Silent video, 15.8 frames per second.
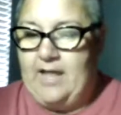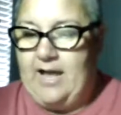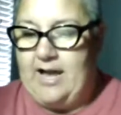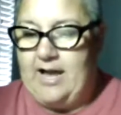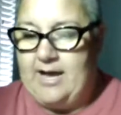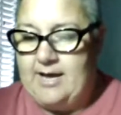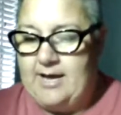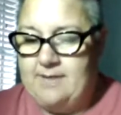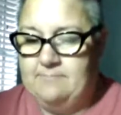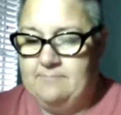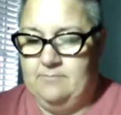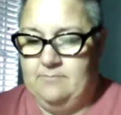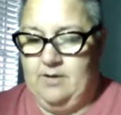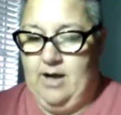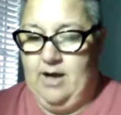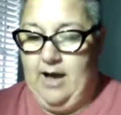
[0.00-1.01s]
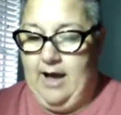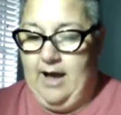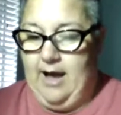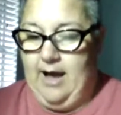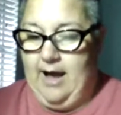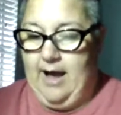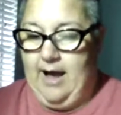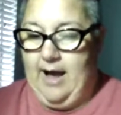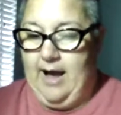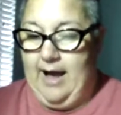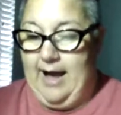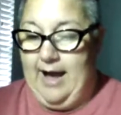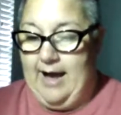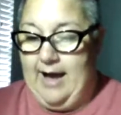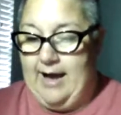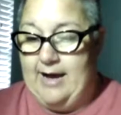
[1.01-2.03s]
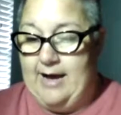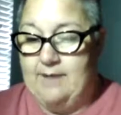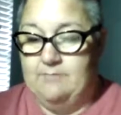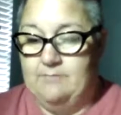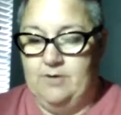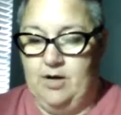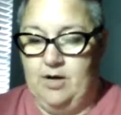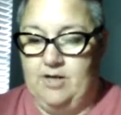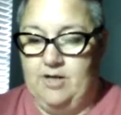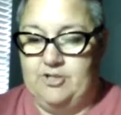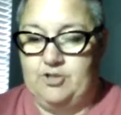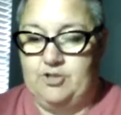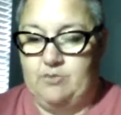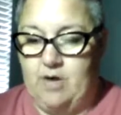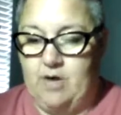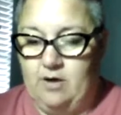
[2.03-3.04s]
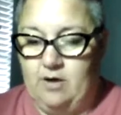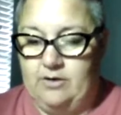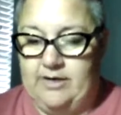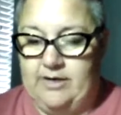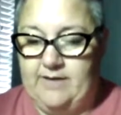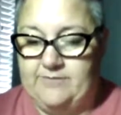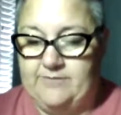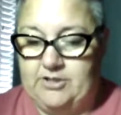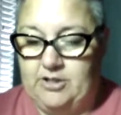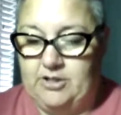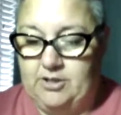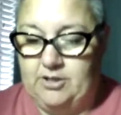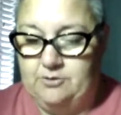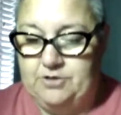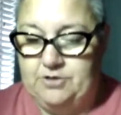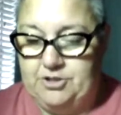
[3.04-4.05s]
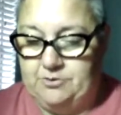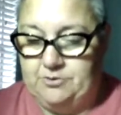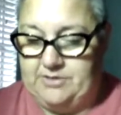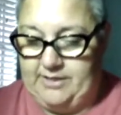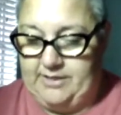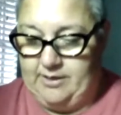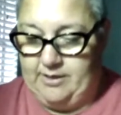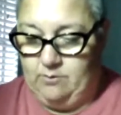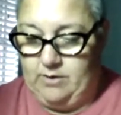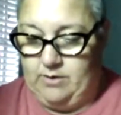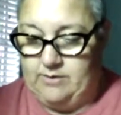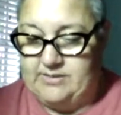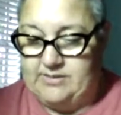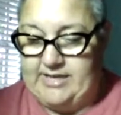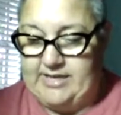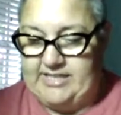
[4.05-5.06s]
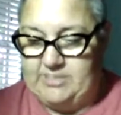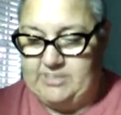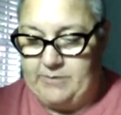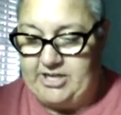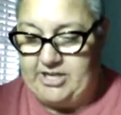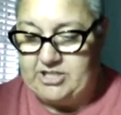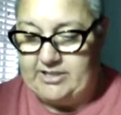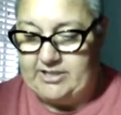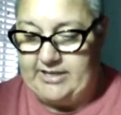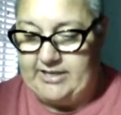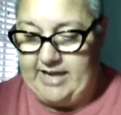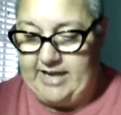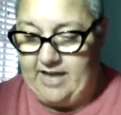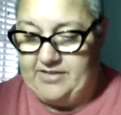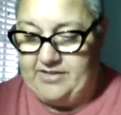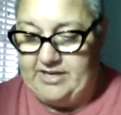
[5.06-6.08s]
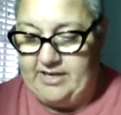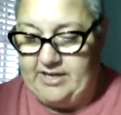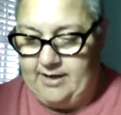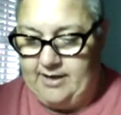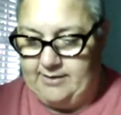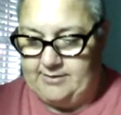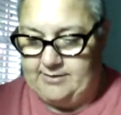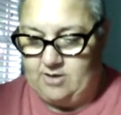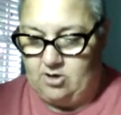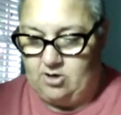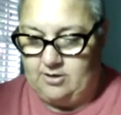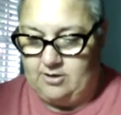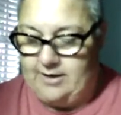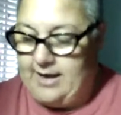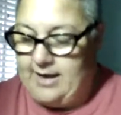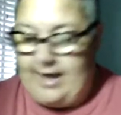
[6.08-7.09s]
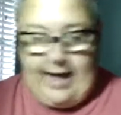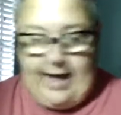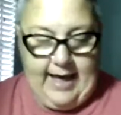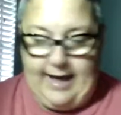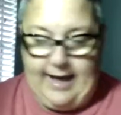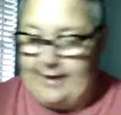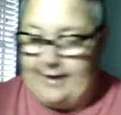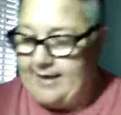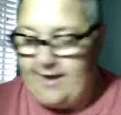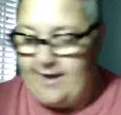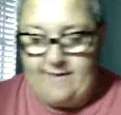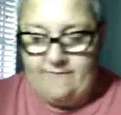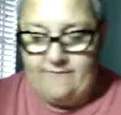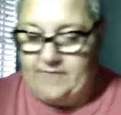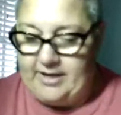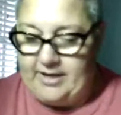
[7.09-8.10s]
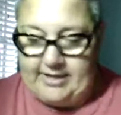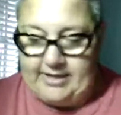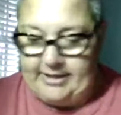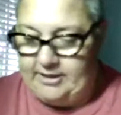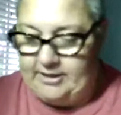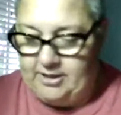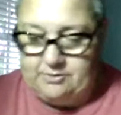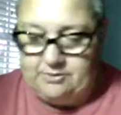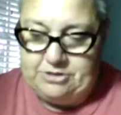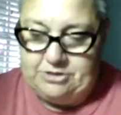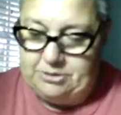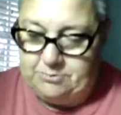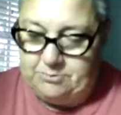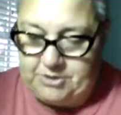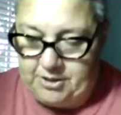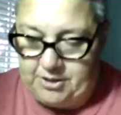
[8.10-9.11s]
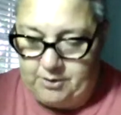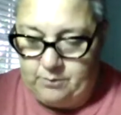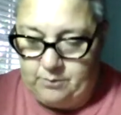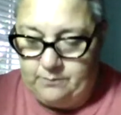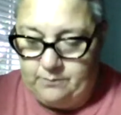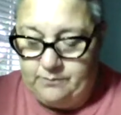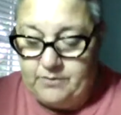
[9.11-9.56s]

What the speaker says: I'm not strong enough to lose you, Sienna Rose, especially now that Nick's gone. I can't fucking lose you too.